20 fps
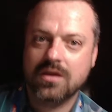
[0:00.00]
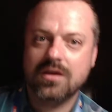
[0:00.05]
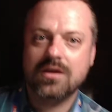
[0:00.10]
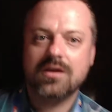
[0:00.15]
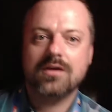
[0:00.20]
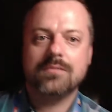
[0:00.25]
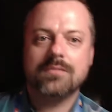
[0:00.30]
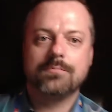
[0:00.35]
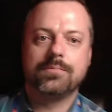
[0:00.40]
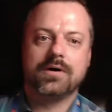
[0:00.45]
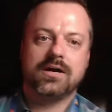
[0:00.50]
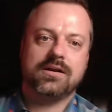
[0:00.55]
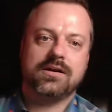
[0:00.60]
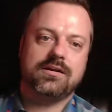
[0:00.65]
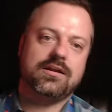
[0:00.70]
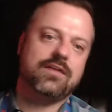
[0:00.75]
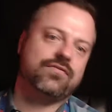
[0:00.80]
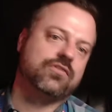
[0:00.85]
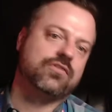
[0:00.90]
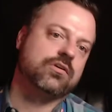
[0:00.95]
But
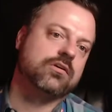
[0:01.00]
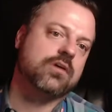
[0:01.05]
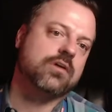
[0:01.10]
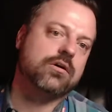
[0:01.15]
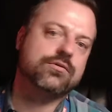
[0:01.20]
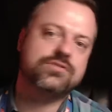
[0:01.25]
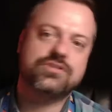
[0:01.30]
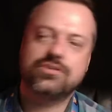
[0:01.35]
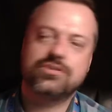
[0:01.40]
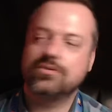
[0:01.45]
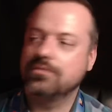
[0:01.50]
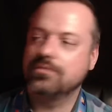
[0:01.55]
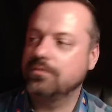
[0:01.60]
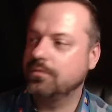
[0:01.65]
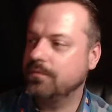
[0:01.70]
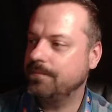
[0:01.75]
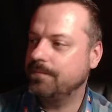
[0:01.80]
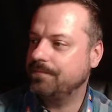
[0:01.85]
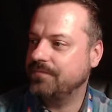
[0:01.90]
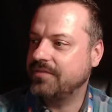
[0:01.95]
if you go to
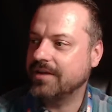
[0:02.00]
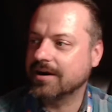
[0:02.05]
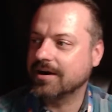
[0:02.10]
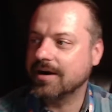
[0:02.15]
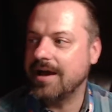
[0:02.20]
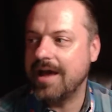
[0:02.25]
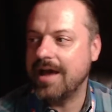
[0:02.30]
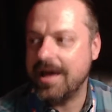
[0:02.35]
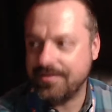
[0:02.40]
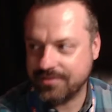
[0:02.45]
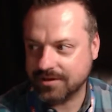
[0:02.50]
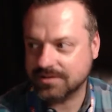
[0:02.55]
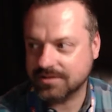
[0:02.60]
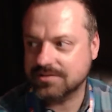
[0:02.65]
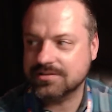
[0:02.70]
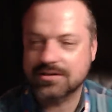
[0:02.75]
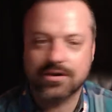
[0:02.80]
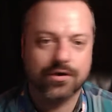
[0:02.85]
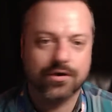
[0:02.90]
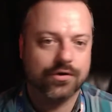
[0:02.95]
their ethics
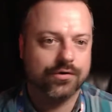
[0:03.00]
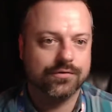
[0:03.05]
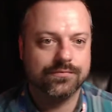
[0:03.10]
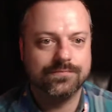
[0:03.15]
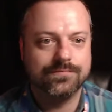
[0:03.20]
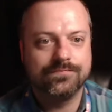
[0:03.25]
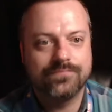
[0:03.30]
code,